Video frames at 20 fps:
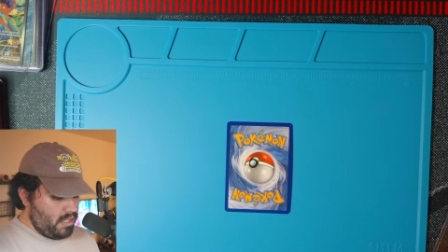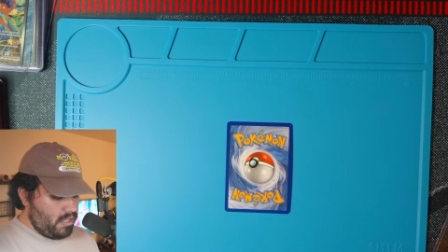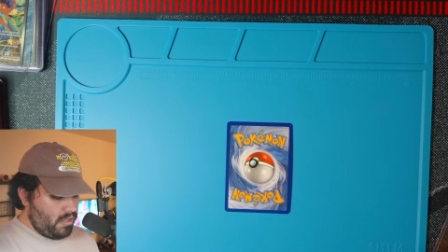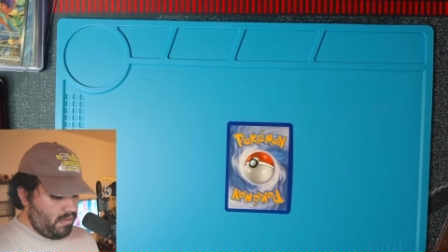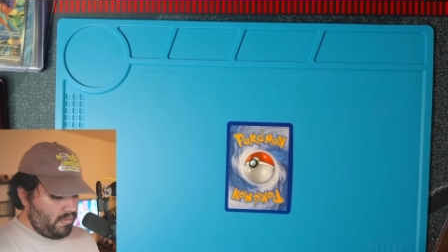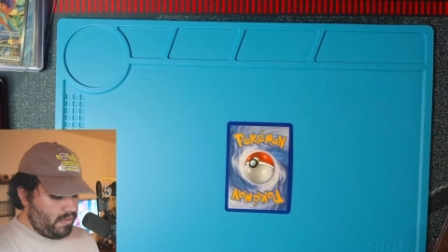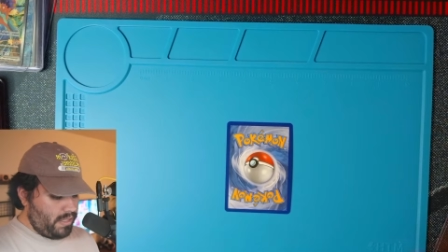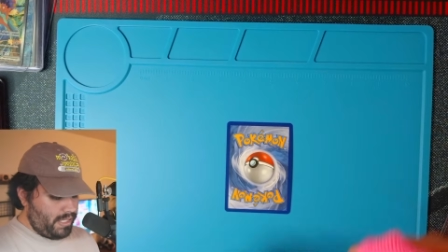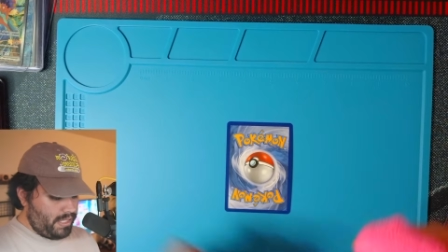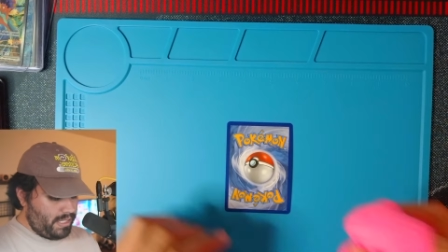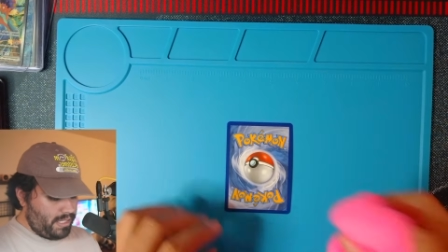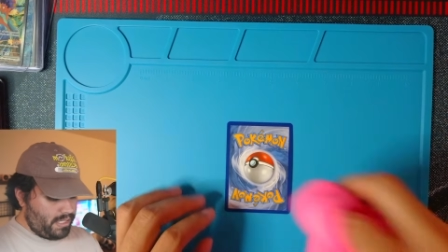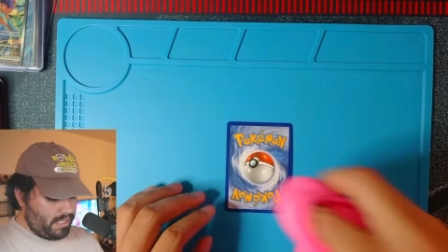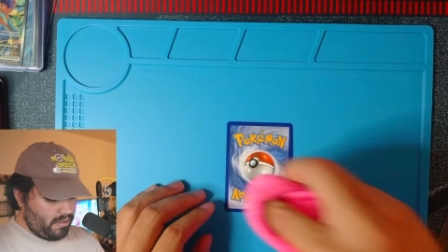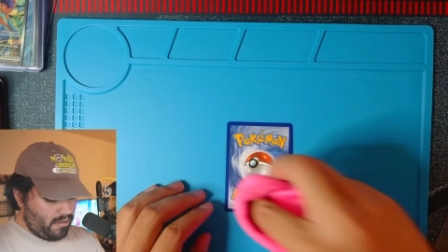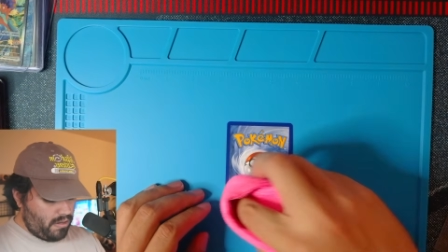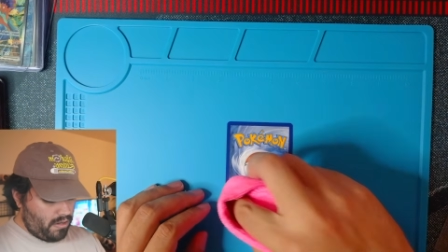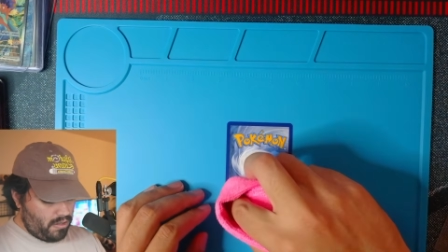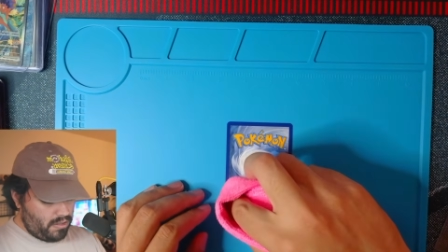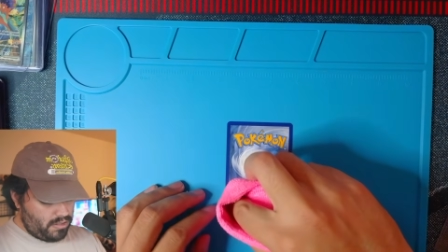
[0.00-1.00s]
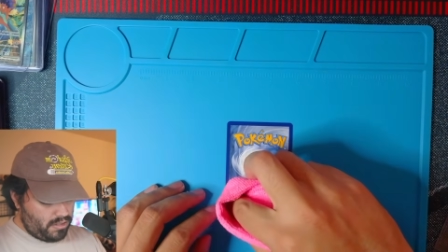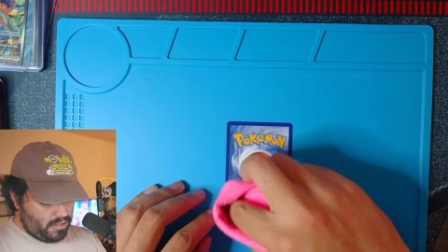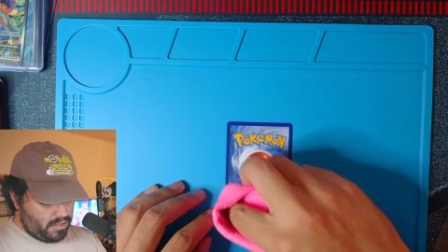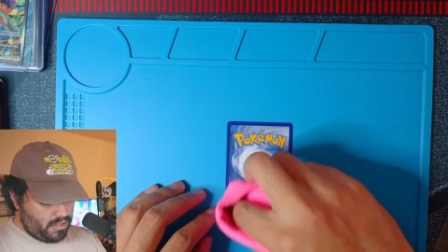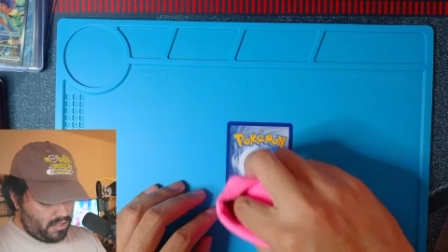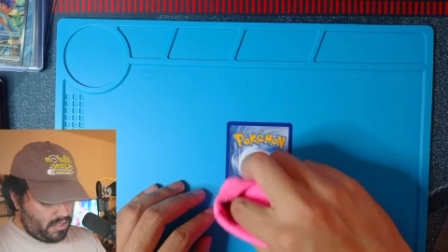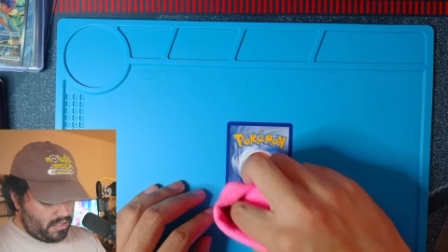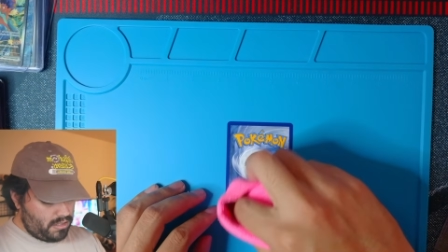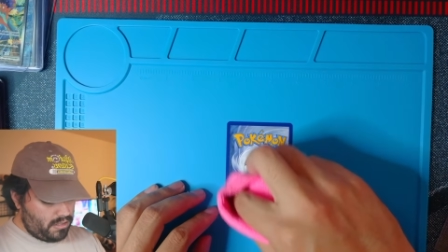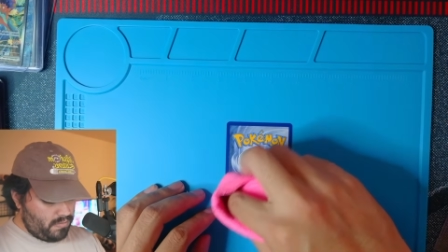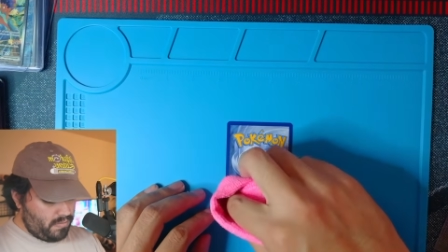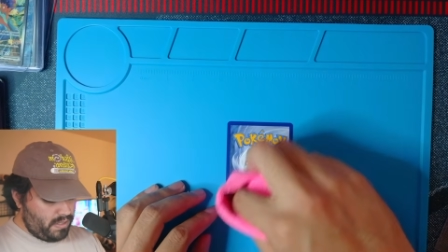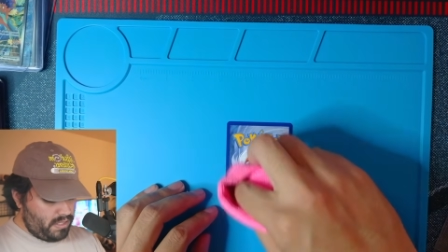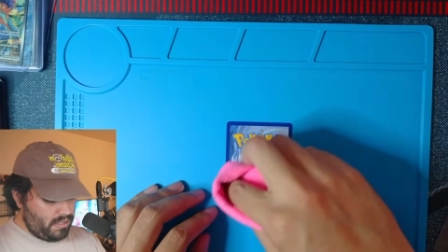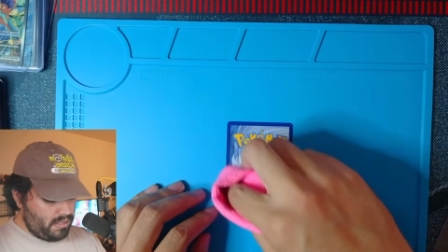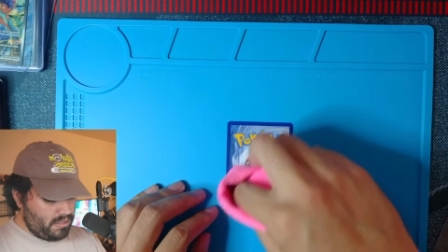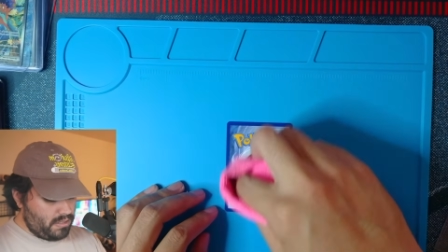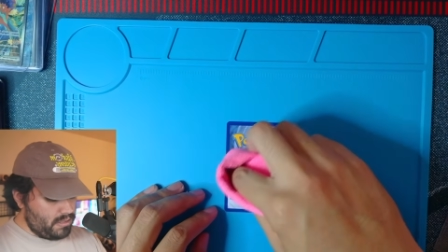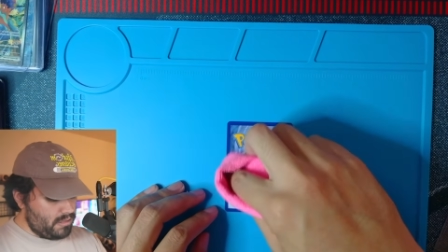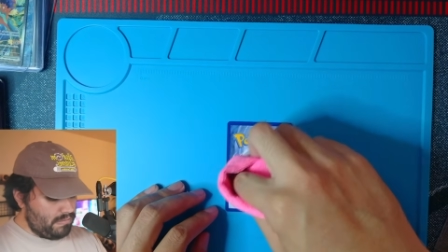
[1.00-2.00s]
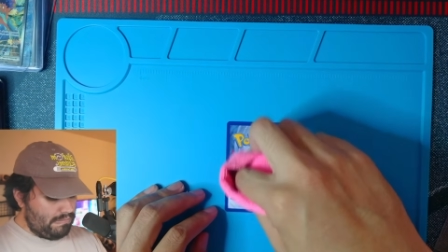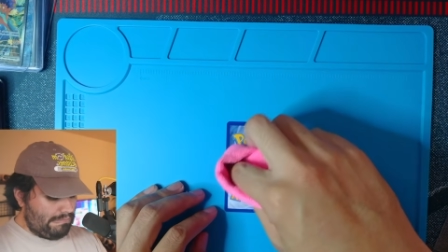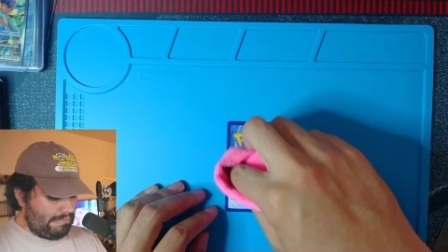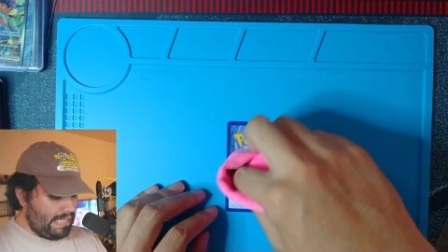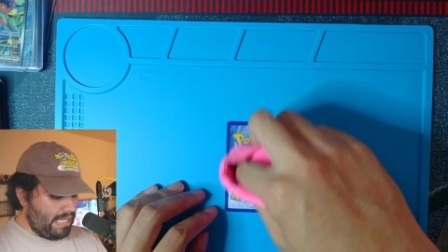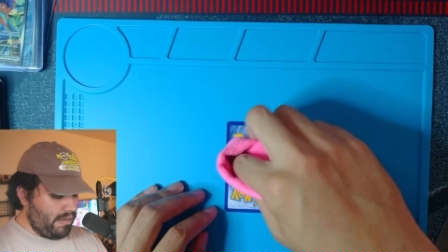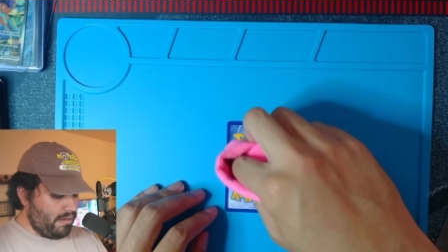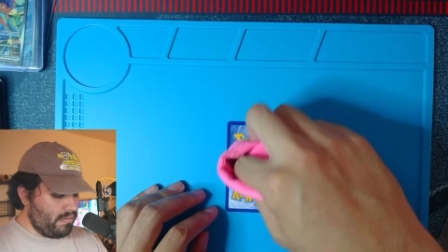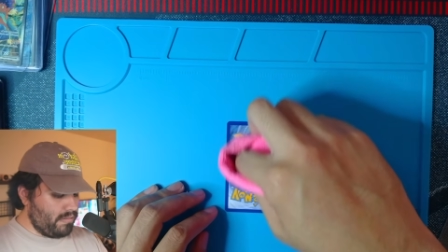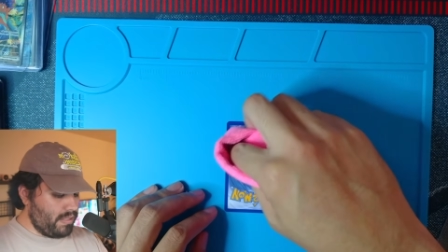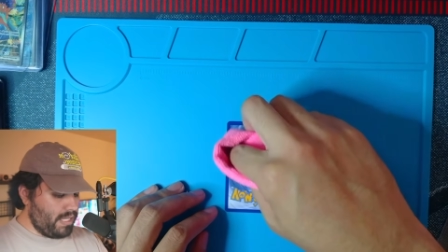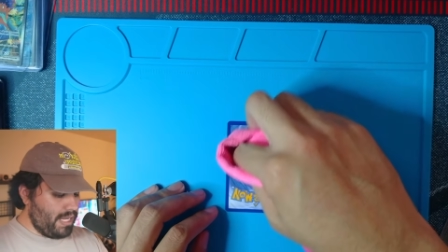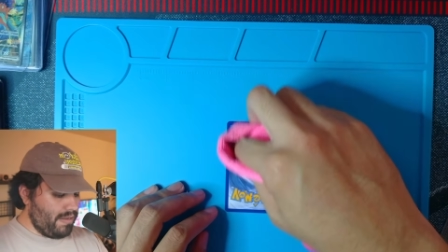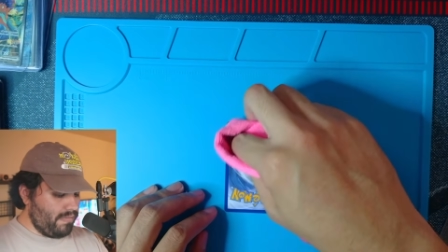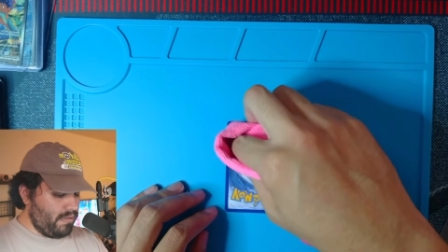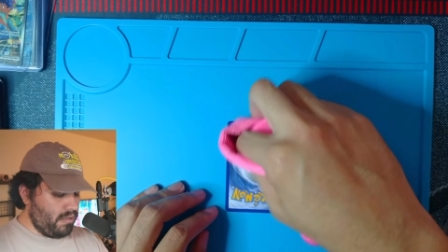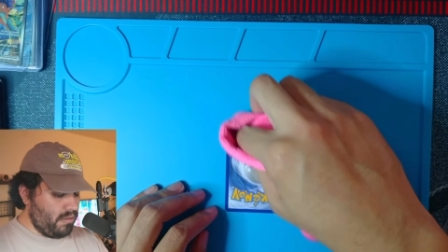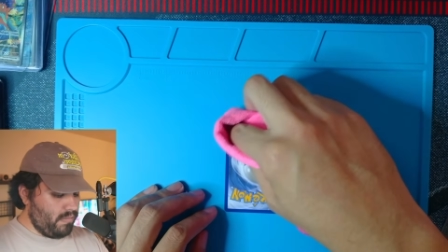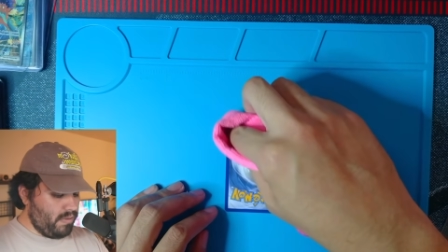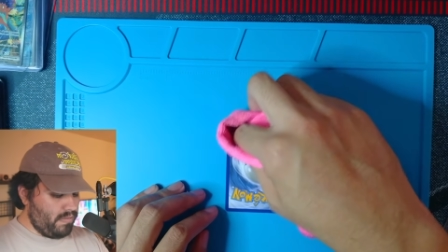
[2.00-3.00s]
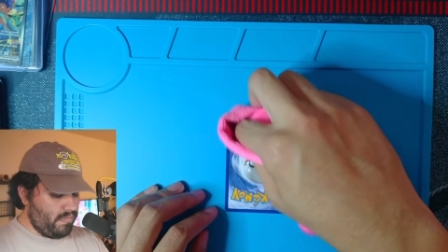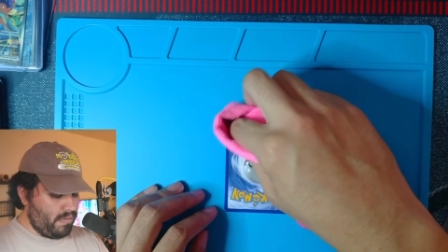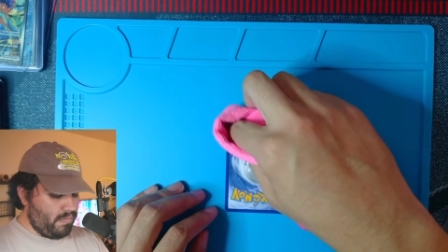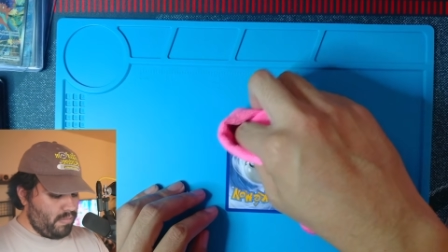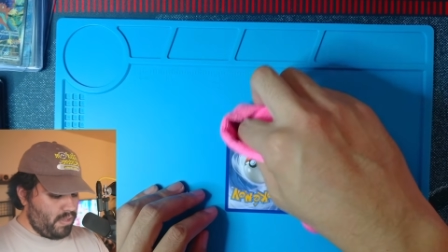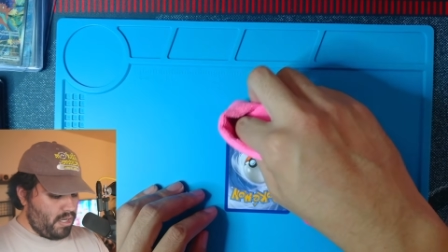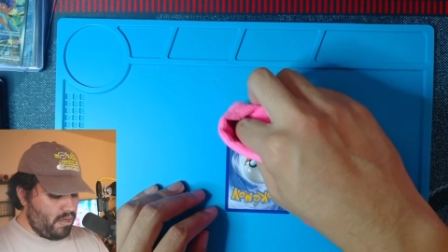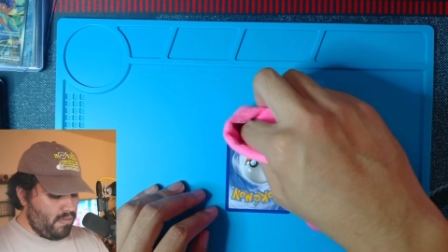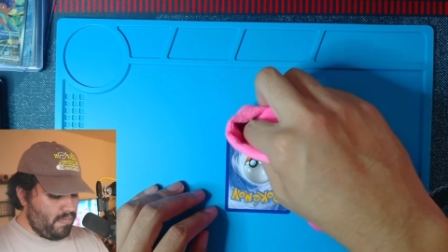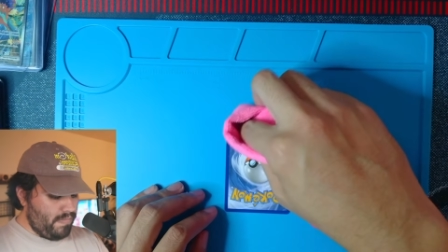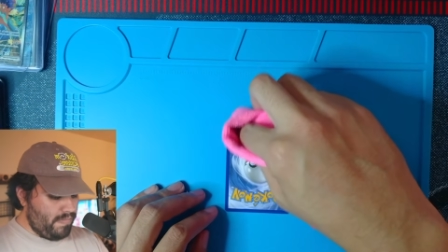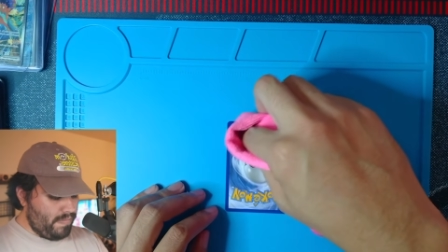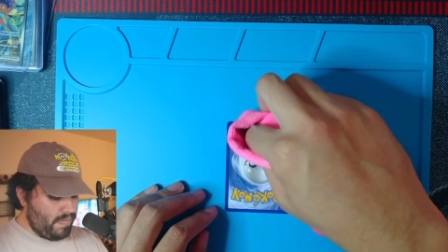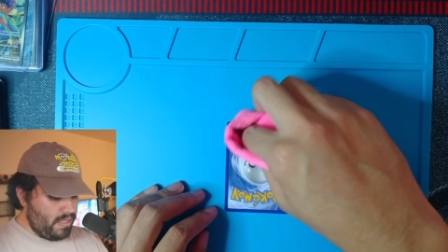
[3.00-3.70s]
know, they think their cards are cooked because they have a little bit of a bow,